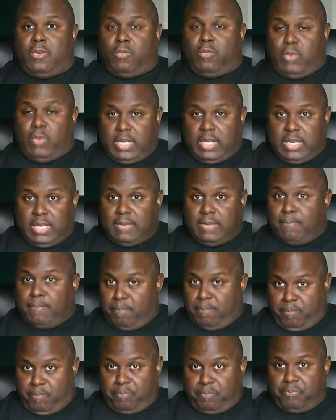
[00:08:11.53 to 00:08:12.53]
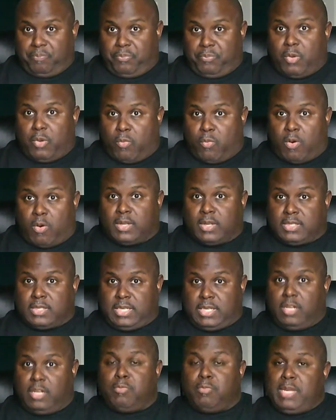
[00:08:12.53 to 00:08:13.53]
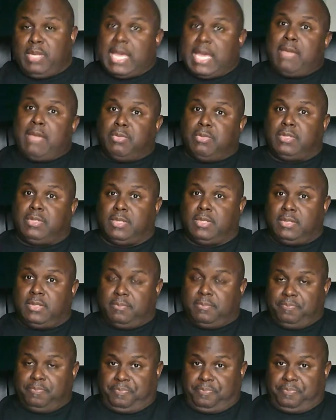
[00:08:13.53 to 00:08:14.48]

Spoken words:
we want to still be able to